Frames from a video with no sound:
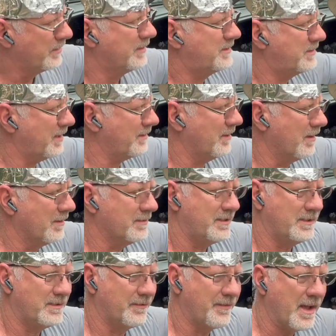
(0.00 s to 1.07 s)
this technology
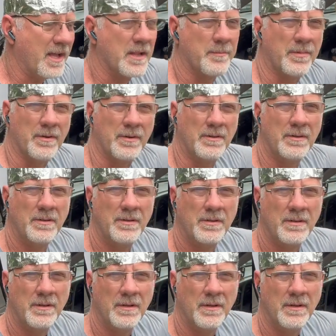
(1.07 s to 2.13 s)
is available,
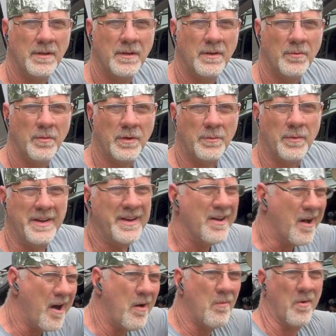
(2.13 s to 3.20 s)
would we
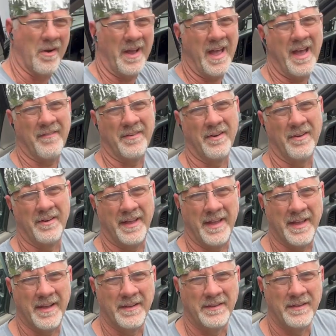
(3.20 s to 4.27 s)
not want to have it on
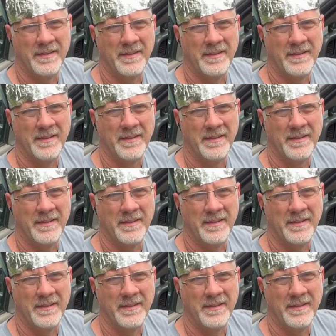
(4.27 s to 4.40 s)
hand?